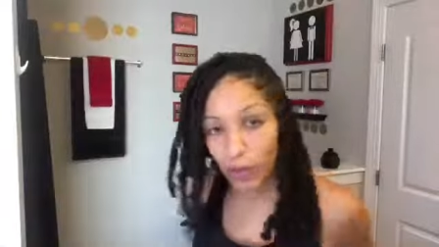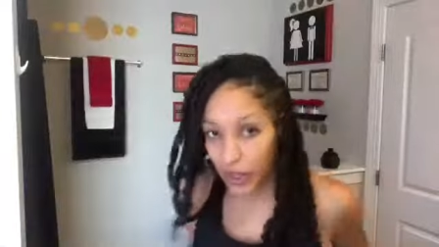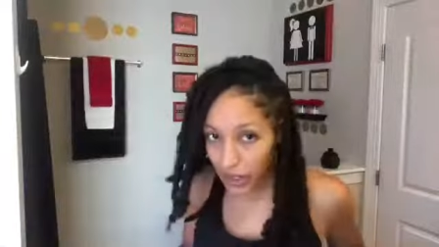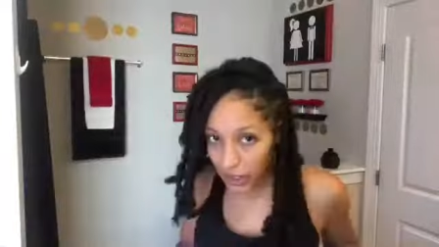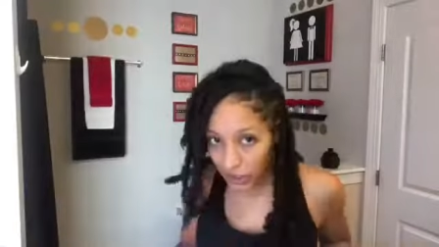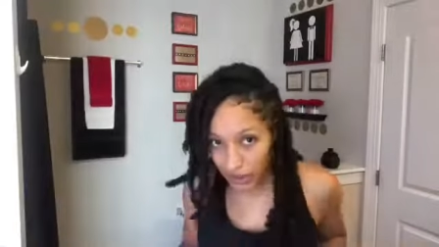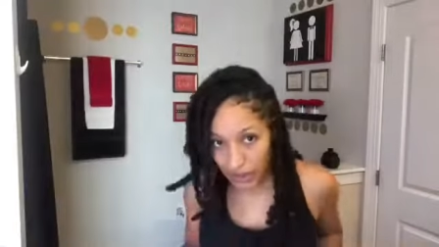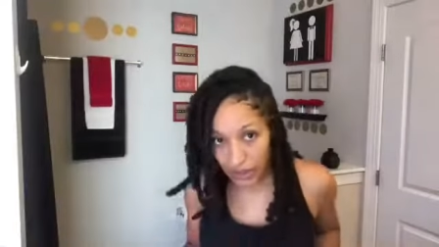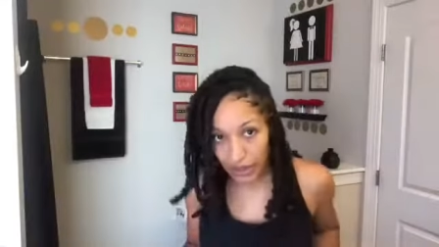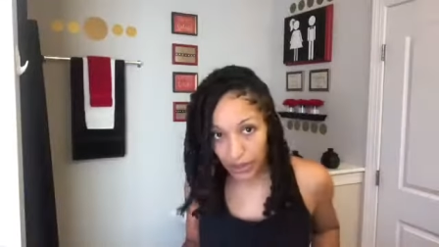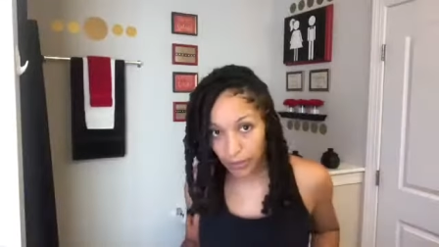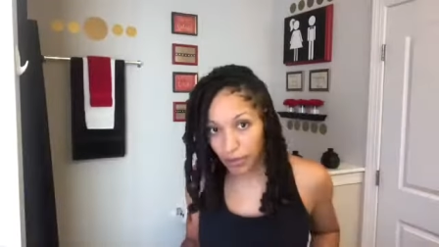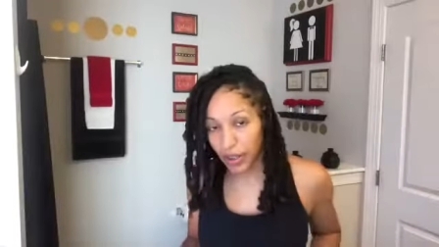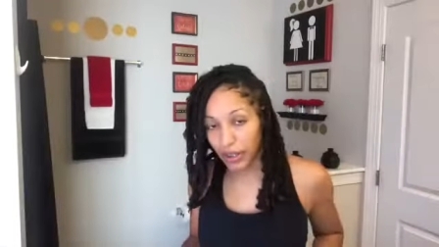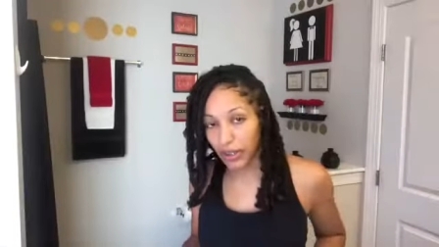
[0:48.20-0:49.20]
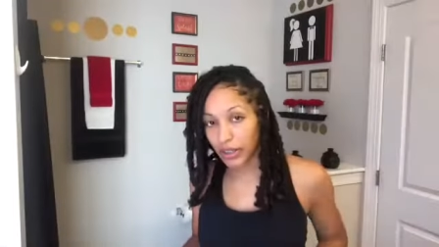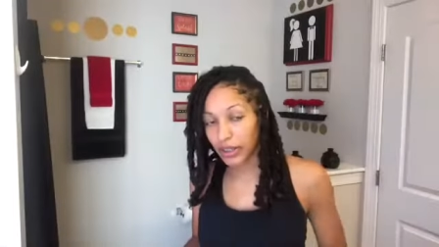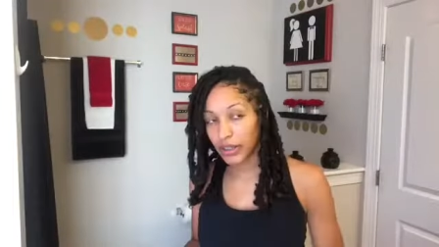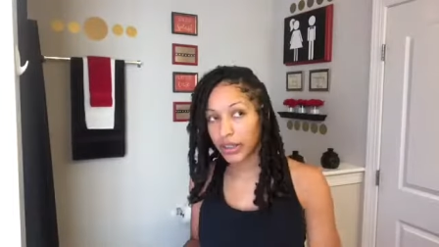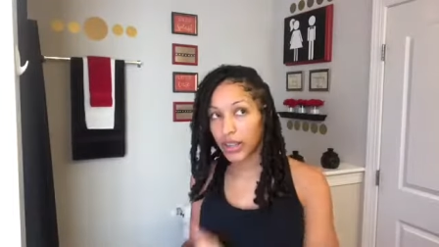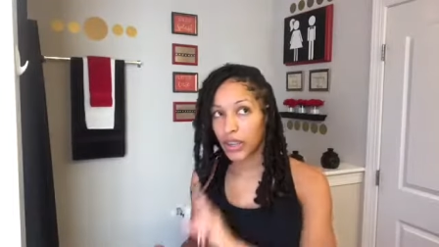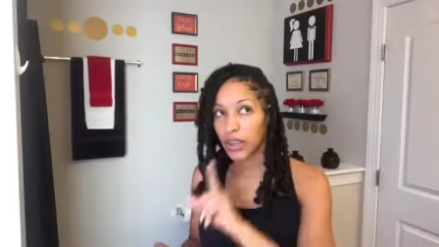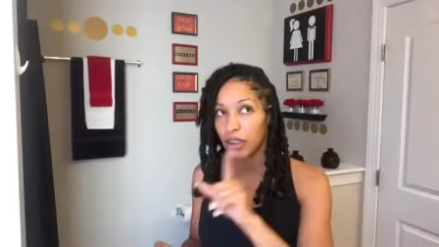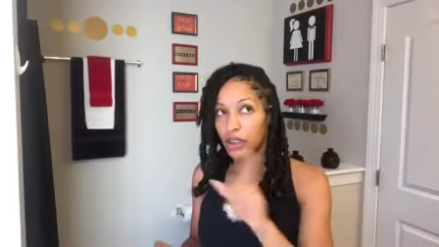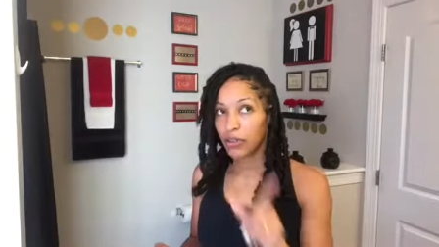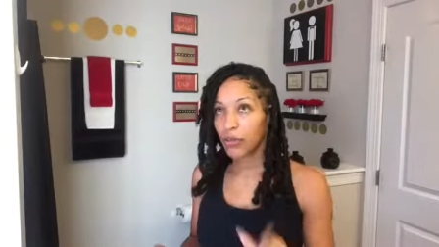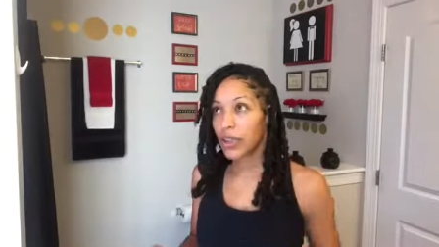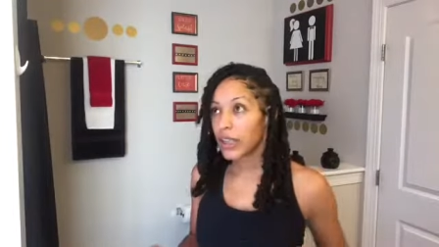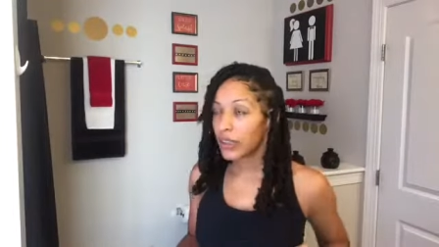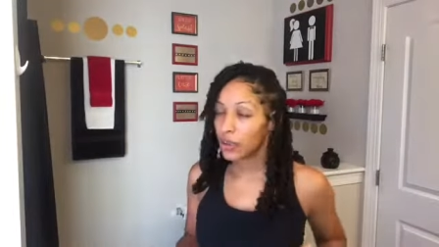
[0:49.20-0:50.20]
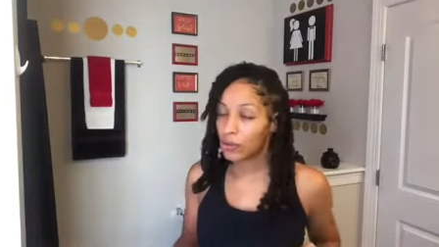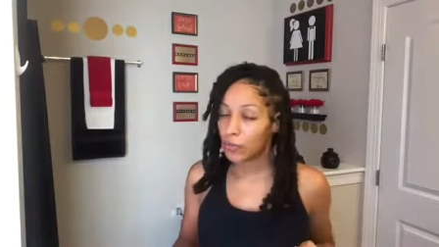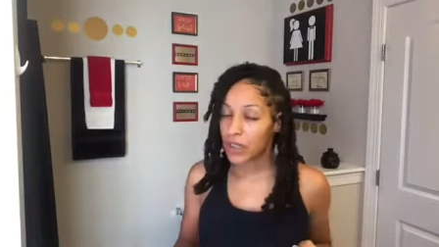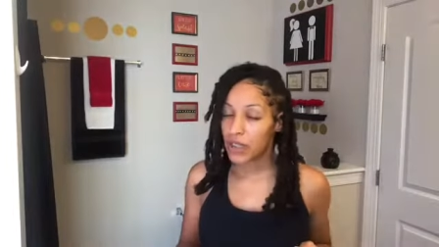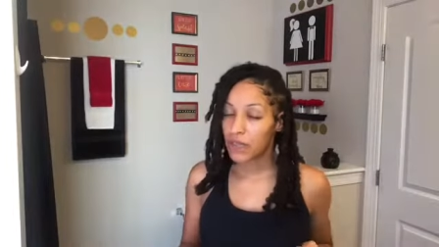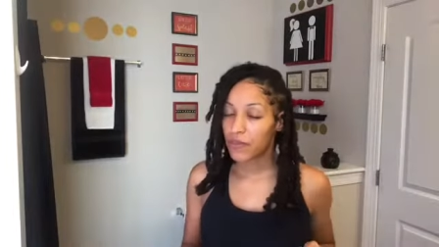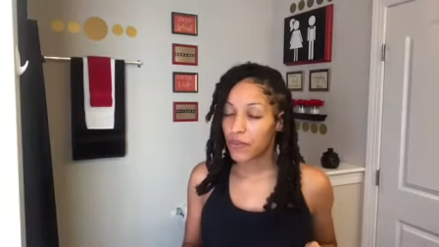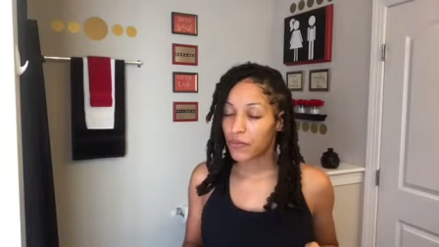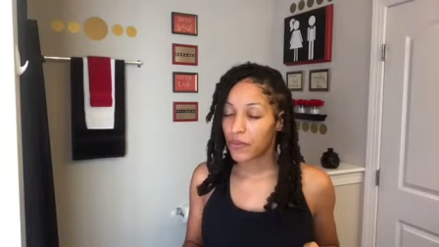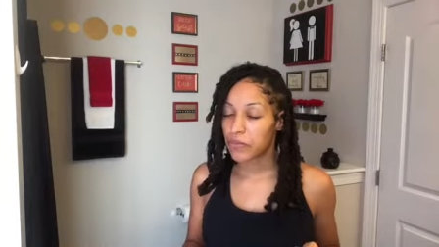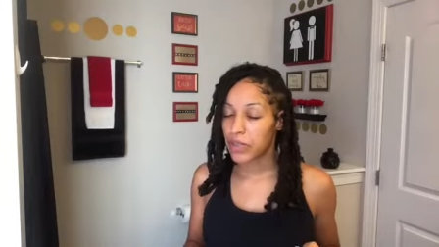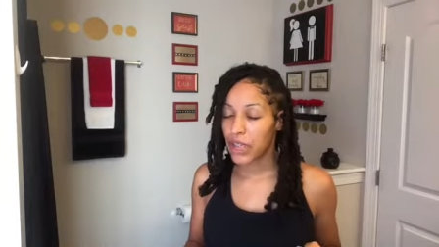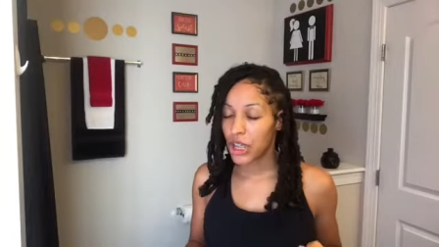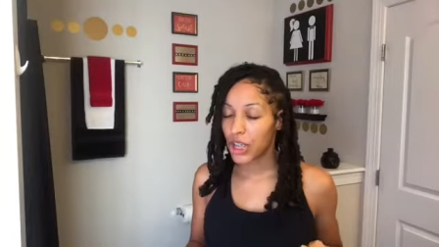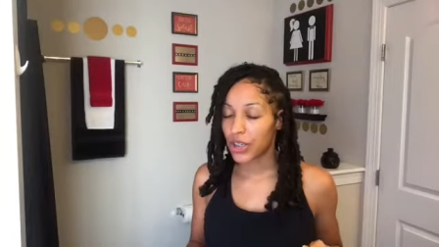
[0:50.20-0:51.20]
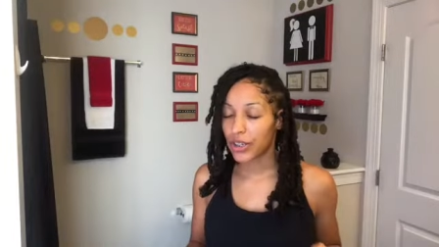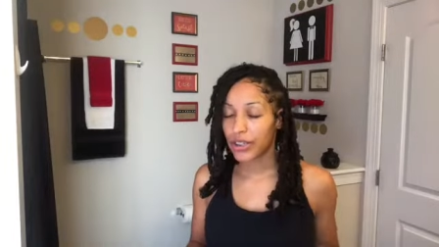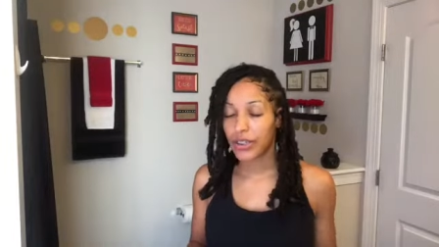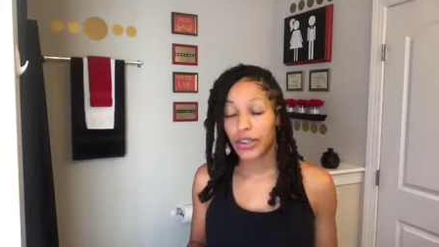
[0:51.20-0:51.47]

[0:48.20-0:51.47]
we get into these products, quick little piece of information.